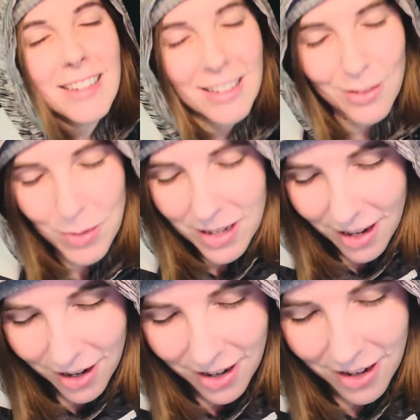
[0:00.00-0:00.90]

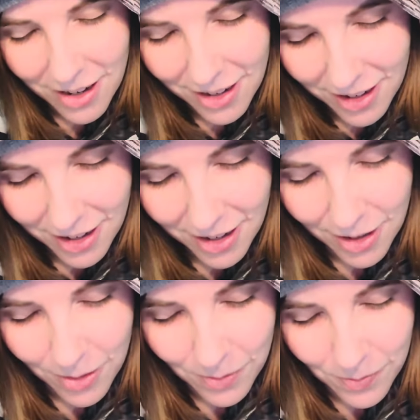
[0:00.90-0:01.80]

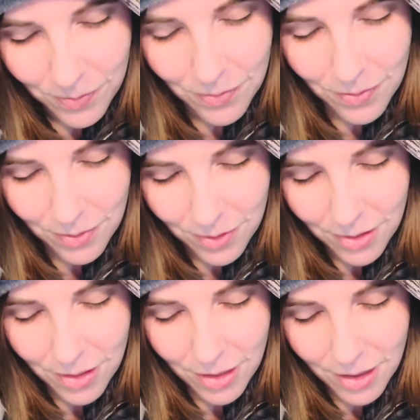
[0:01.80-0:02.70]
(silence)